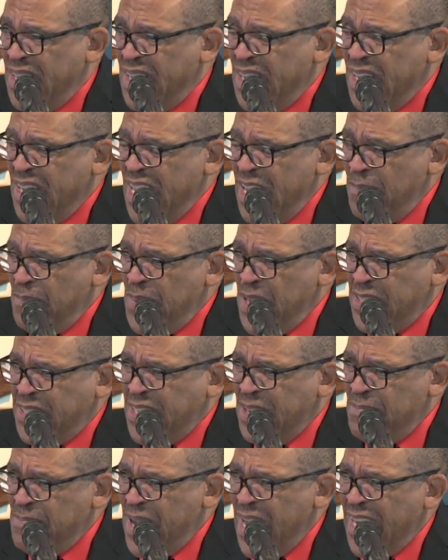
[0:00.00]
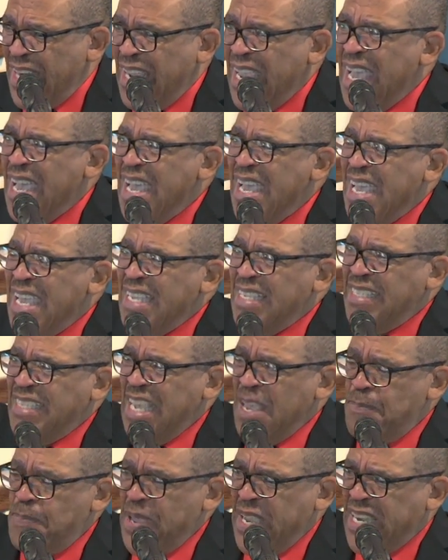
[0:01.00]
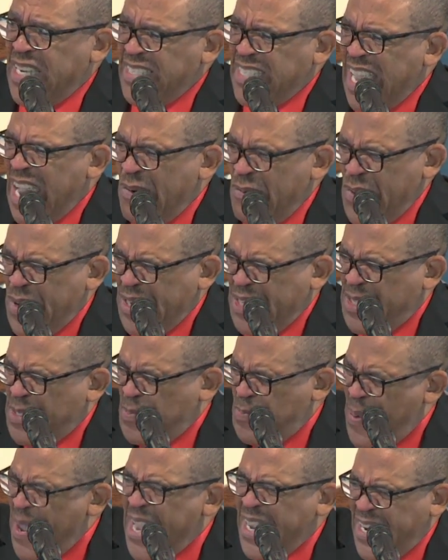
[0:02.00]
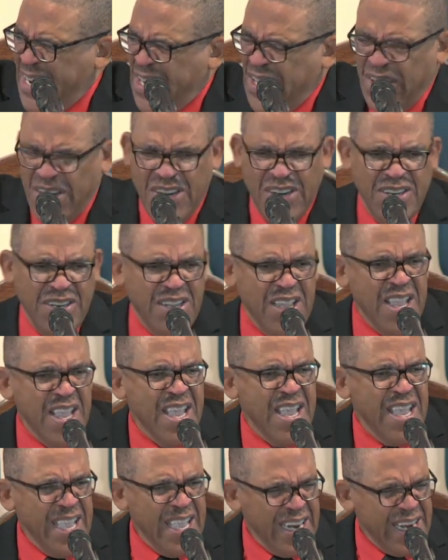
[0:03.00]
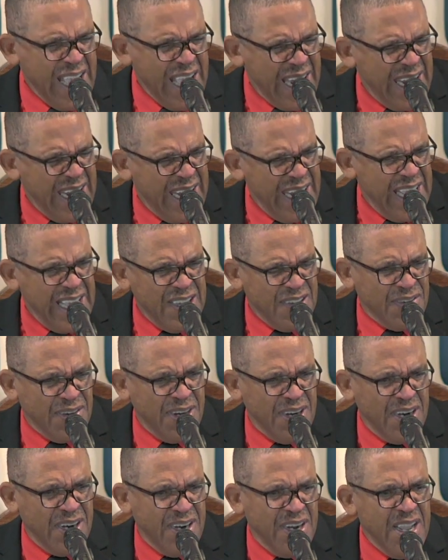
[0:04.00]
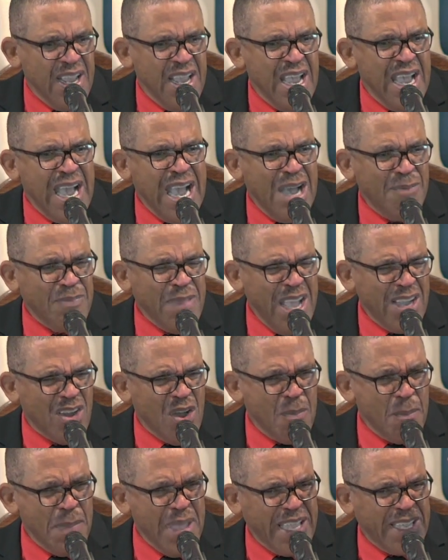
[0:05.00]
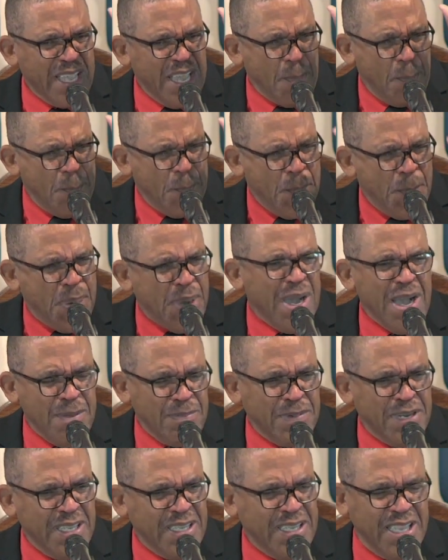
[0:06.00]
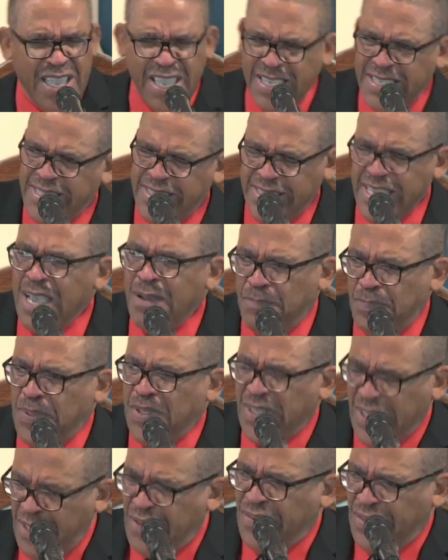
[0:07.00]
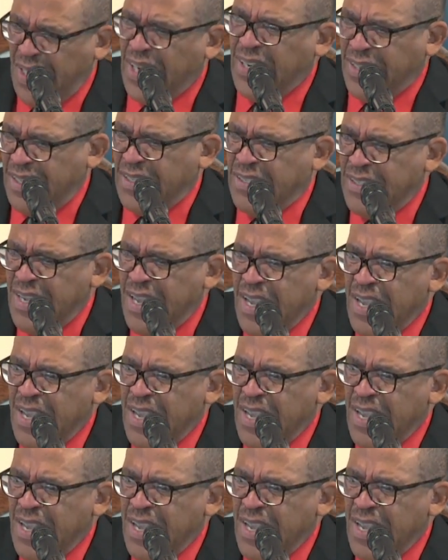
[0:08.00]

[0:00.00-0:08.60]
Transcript: Help me somebody. He said, because I respect her and I love her, I'm not going to make a public example of her.